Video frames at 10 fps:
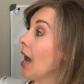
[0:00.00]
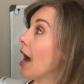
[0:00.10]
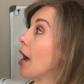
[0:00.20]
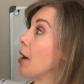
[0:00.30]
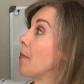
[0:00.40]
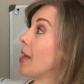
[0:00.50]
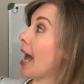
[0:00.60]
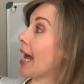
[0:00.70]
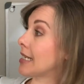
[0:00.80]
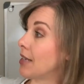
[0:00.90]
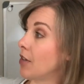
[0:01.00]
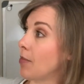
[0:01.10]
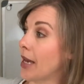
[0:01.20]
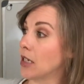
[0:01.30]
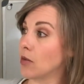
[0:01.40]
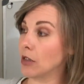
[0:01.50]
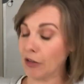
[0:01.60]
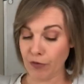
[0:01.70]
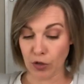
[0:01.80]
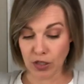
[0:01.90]
activity manual
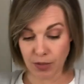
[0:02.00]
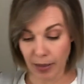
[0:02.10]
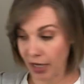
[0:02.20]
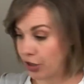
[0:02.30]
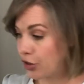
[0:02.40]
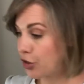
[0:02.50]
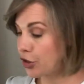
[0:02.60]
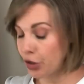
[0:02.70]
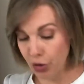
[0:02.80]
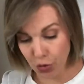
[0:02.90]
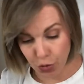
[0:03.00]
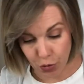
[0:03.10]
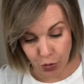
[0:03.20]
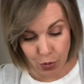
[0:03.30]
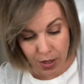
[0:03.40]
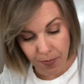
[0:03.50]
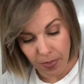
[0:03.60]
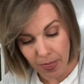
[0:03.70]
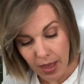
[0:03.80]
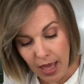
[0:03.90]
for Spanish 2.
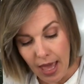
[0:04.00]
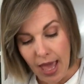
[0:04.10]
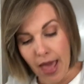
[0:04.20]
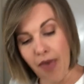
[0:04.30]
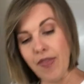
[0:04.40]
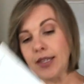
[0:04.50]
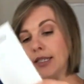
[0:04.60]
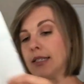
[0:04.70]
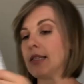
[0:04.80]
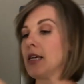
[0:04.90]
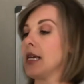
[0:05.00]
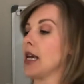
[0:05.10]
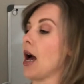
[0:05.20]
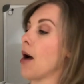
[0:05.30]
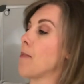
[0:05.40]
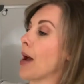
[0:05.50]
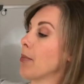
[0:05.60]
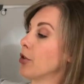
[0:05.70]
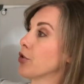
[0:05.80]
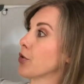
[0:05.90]
And this is the
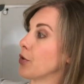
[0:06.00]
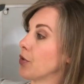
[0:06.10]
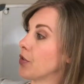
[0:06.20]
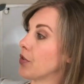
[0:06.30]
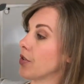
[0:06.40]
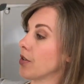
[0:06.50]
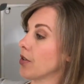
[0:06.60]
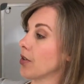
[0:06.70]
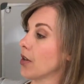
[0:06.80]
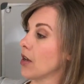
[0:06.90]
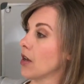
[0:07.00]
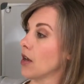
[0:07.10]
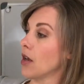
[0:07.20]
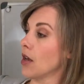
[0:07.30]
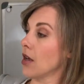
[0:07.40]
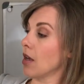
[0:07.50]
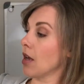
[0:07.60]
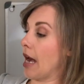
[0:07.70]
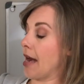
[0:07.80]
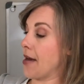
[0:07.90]
Bible Truths
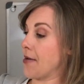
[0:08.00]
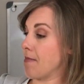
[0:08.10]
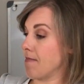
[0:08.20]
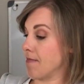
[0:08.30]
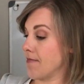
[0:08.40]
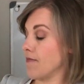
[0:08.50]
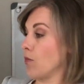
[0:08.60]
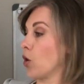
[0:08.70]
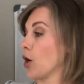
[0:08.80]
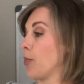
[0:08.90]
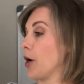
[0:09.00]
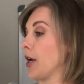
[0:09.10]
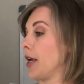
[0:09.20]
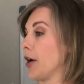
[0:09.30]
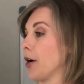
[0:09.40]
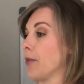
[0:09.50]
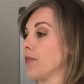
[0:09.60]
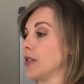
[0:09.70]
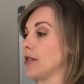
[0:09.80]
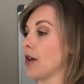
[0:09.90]
workbook here.
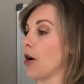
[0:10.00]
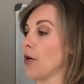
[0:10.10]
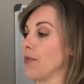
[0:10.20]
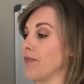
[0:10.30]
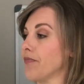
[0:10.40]
So